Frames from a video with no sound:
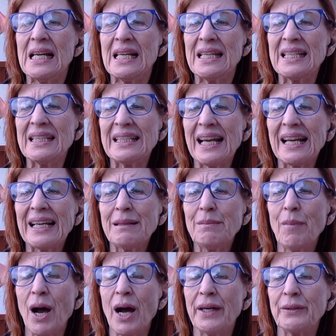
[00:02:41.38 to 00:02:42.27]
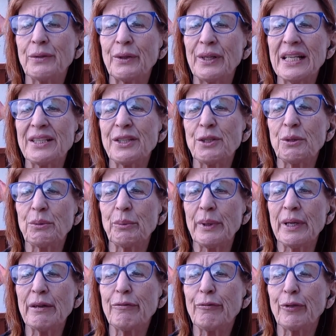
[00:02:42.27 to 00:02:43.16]
The second mantra is to
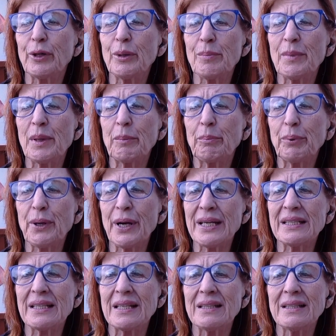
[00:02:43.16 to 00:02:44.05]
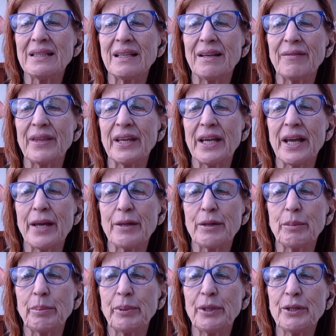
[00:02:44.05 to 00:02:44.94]
reaffirm the presence of the
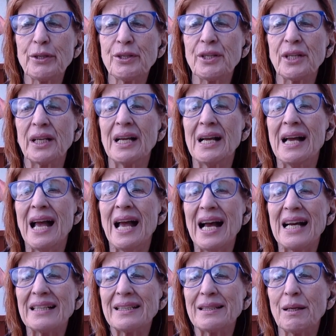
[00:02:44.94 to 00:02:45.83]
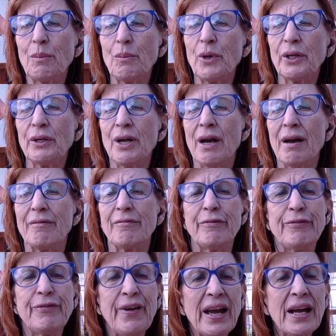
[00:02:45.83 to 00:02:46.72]
other person as someone
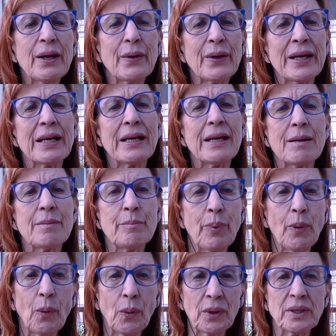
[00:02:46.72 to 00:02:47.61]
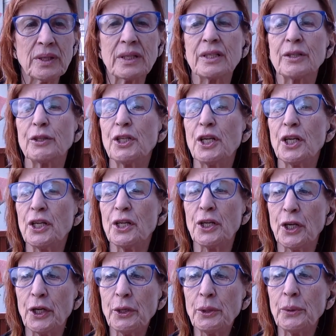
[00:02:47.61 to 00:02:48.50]
very important to
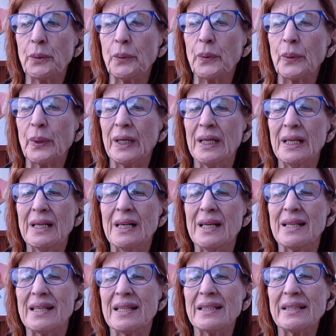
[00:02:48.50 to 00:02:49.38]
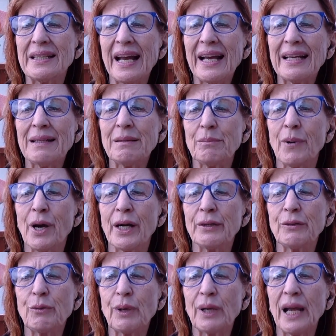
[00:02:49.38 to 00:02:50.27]
you. The second
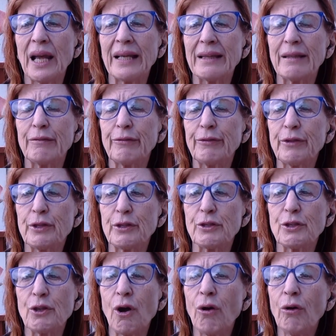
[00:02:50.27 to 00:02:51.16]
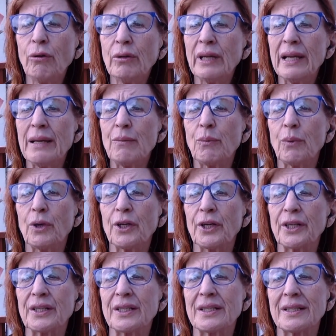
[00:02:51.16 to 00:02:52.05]
mantra, like the first, only
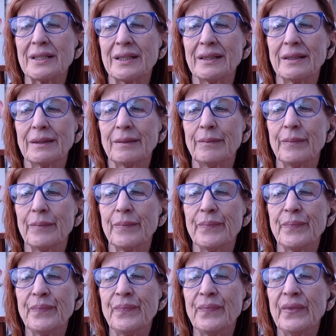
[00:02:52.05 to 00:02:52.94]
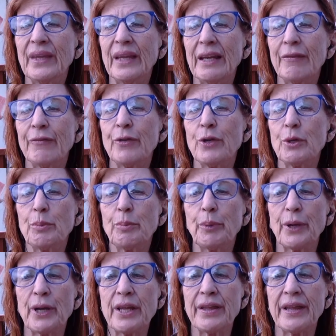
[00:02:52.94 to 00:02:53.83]
works if you
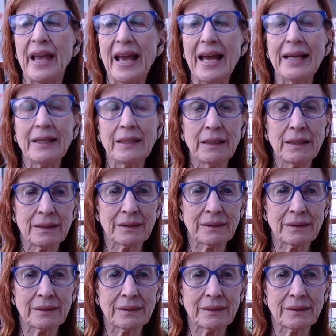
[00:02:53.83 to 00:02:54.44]
breathe in